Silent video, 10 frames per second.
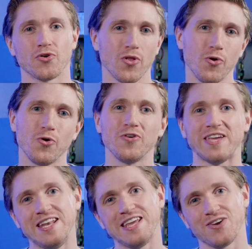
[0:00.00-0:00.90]
your local
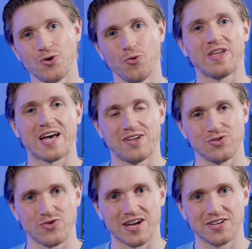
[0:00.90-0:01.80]
heating and cooling
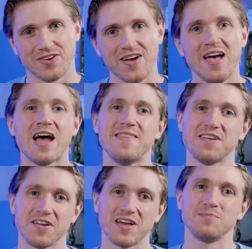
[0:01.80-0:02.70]
contractor and
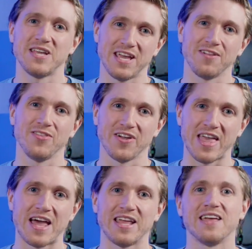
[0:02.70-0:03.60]
they could come take a
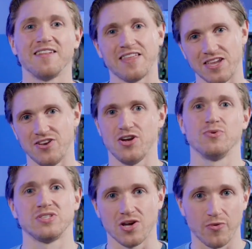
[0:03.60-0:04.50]
look at it and let you know
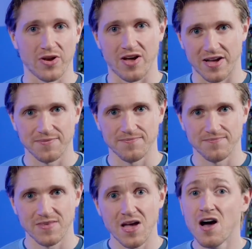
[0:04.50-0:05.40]
what's going on.
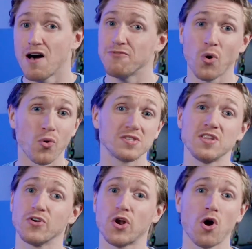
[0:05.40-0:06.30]
Of
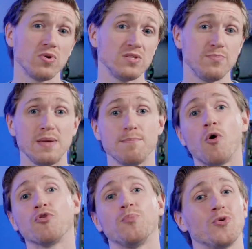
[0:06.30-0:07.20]
course, there can always be
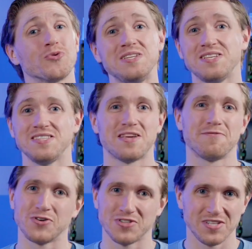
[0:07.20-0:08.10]
multiple reasons
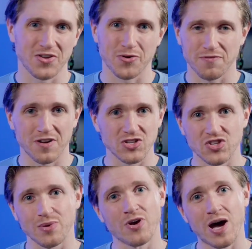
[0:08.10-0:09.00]
that furnaces aren't
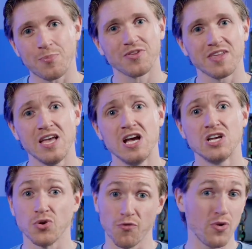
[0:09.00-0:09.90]
functioning properly,
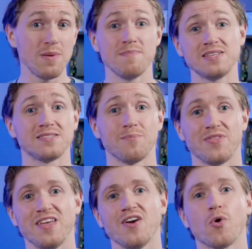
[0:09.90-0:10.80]
so if we miss
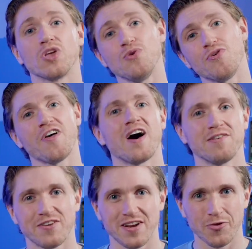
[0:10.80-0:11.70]
something or you
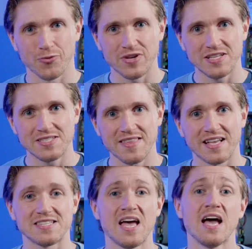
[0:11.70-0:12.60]
thought of another reason
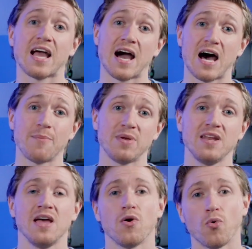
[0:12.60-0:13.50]
that's
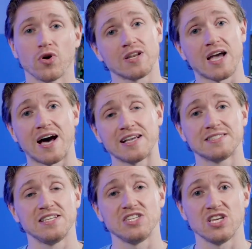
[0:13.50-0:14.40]
common or could
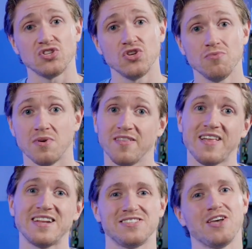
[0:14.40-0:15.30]
cause this issue,
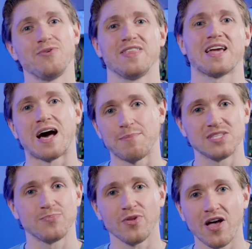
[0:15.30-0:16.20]
let us know in the
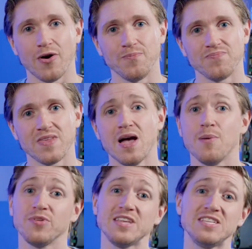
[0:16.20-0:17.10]
comments below.
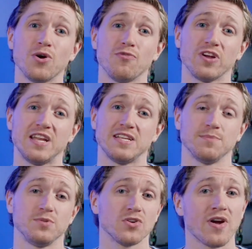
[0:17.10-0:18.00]
Please don't forget to
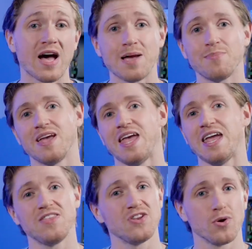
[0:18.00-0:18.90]
subscribe,
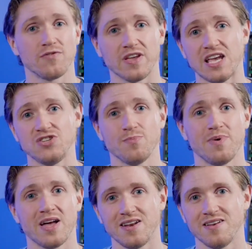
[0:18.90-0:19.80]
hit the
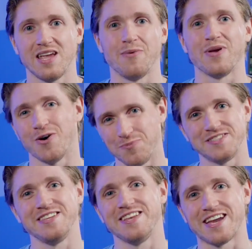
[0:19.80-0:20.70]
notification button, and we hope
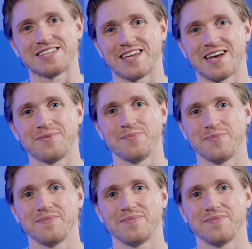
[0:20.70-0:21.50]
to see you next time.